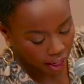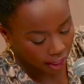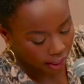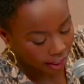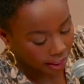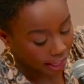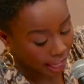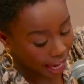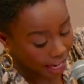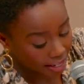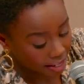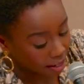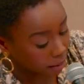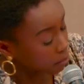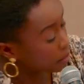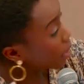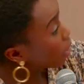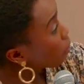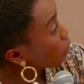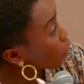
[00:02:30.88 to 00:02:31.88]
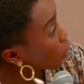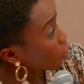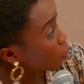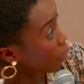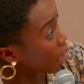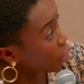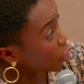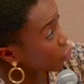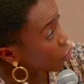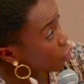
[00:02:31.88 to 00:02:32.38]
last September you
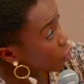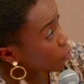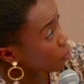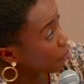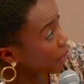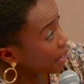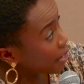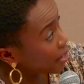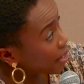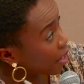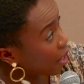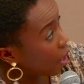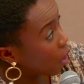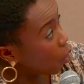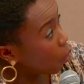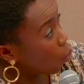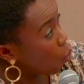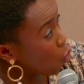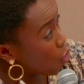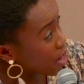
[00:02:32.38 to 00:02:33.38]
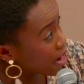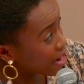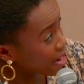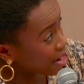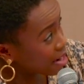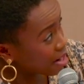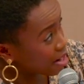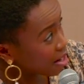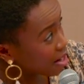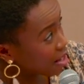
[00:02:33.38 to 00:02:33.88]
actually spent a
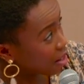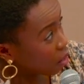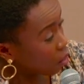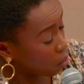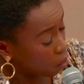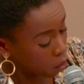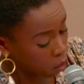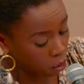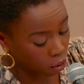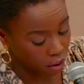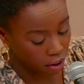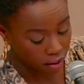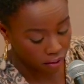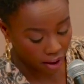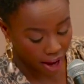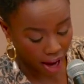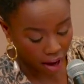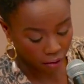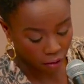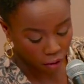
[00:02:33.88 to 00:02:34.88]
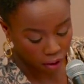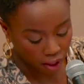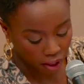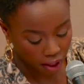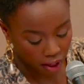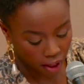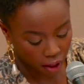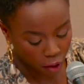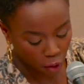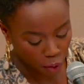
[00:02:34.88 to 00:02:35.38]
week in the Horn of Africa,
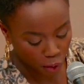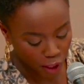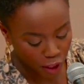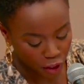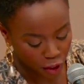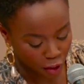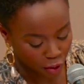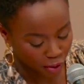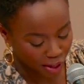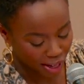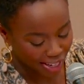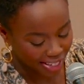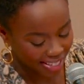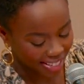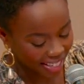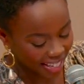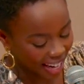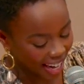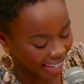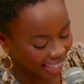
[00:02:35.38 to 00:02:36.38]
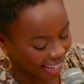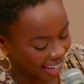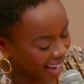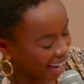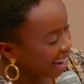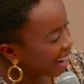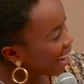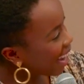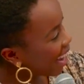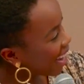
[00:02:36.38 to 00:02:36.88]
otherwise known as Kenya,
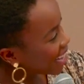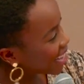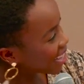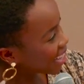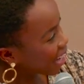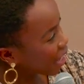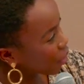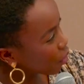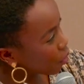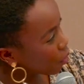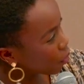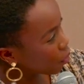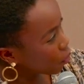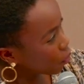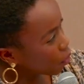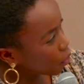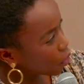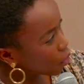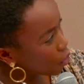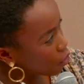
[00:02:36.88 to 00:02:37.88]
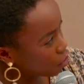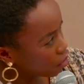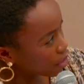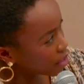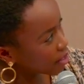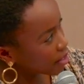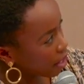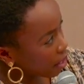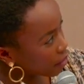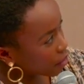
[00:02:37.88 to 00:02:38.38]
together with
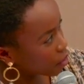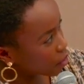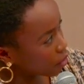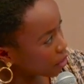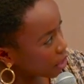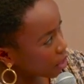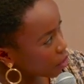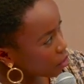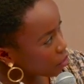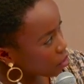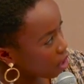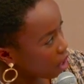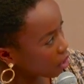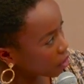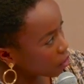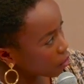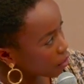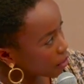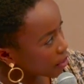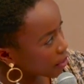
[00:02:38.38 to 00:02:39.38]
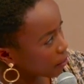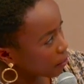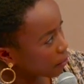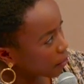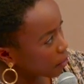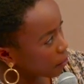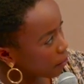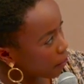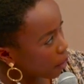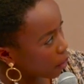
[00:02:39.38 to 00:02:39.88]
UNICEF. So can you talk to us a bit
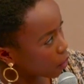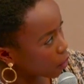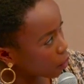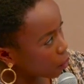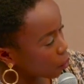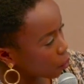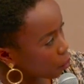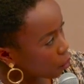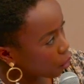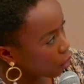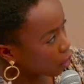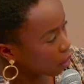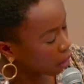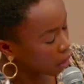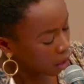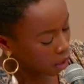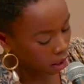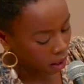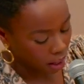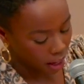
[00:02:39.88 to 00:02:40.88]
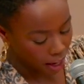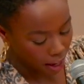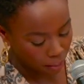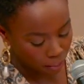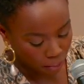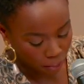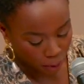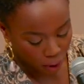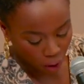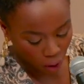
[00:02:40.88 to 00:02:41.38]
about your work,
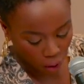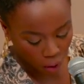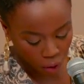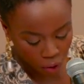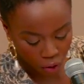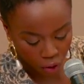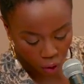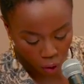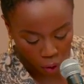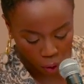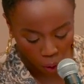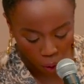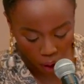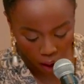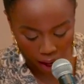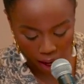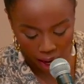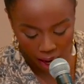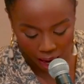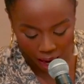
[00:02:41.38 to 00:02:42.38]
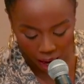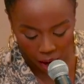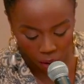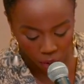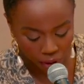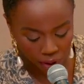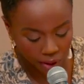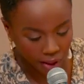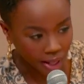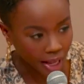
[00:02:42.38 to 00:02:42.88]
but also how
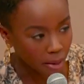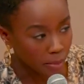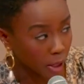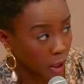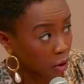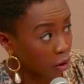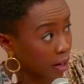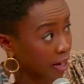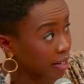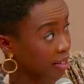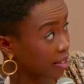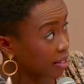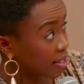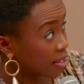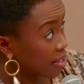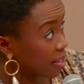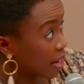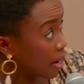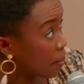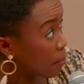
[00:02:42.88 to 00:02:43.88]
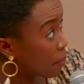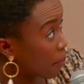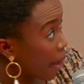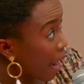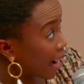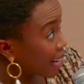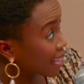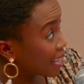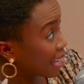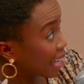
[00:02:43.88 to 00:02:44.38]
the climate crisis is
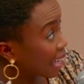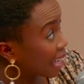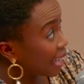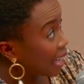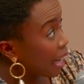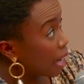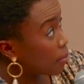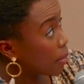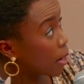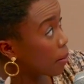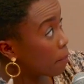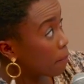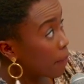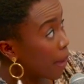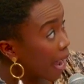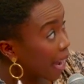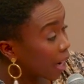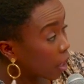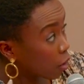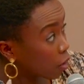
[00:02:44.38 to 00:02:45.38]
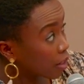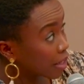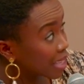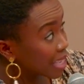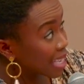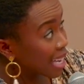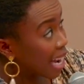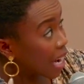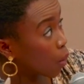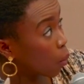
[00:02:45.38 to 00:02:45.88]
impacting climate migrants
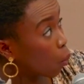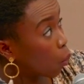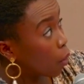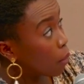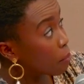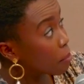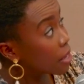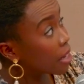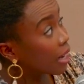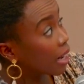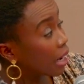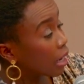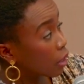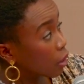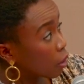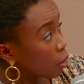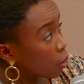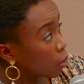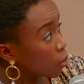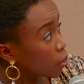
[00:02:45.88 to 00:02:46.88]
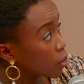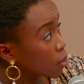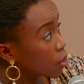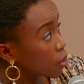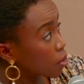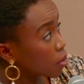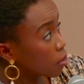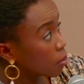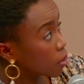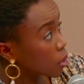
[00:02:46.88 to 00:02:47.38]
and women and girls
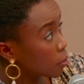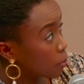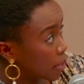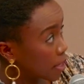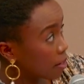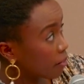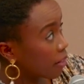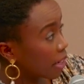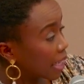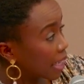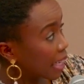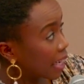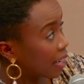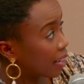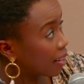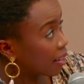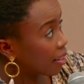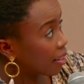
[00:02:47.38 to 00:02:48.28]
specifically?